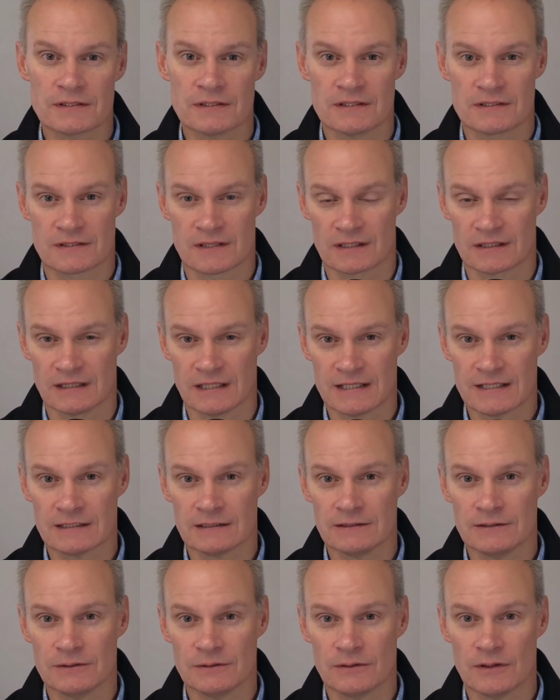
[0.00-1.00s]
is the
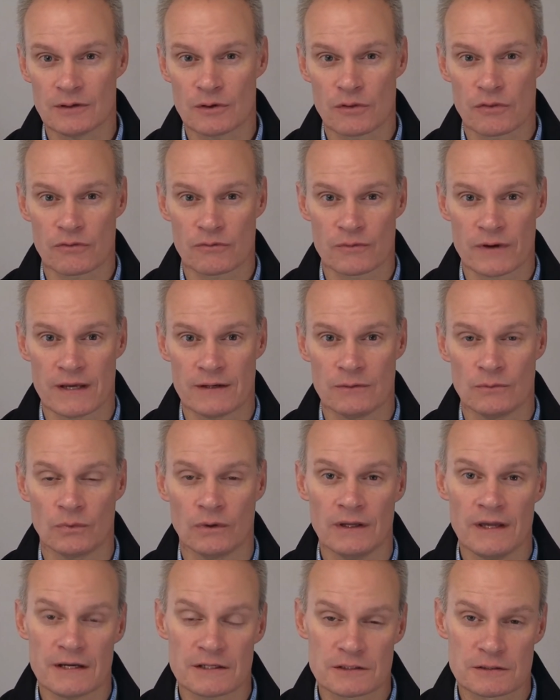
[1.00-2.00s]
likelihood that a threat will
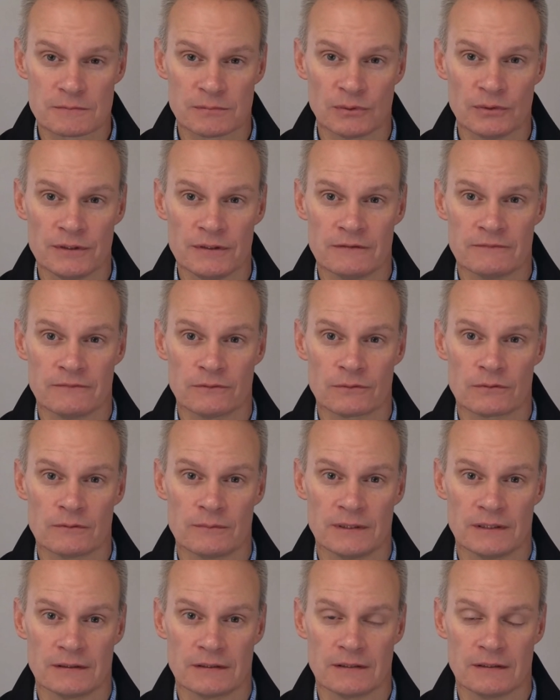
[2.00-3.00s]
exploit a
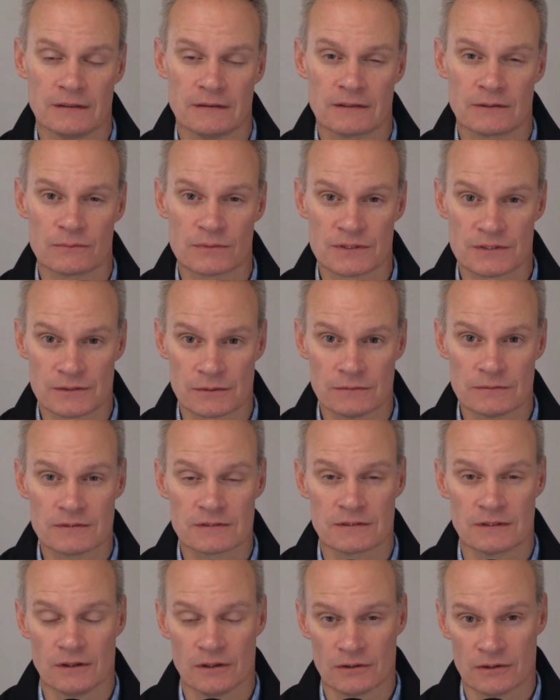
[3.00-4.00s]
vulnerability that results
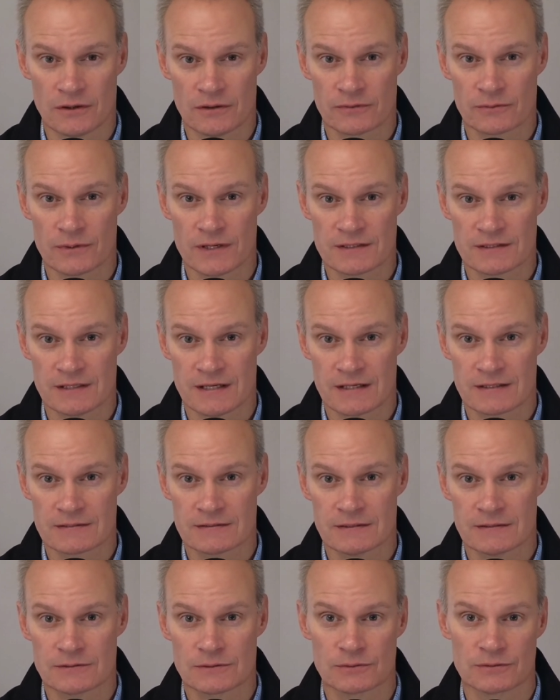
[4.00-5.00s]
in unauthorized
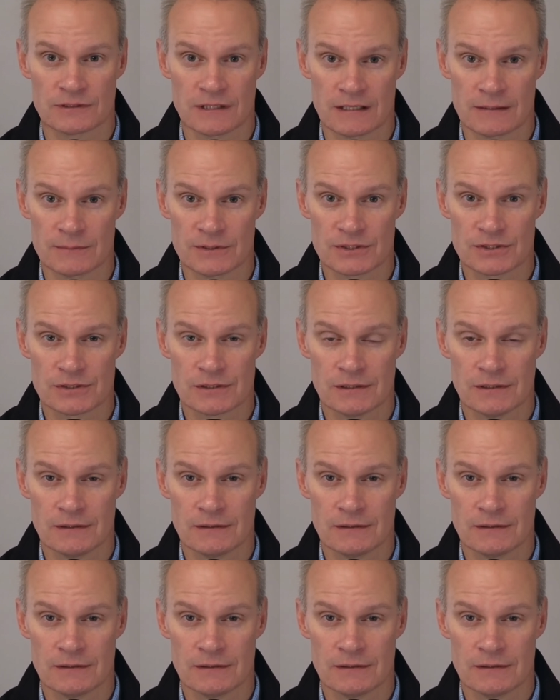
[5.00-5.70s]
access or damage.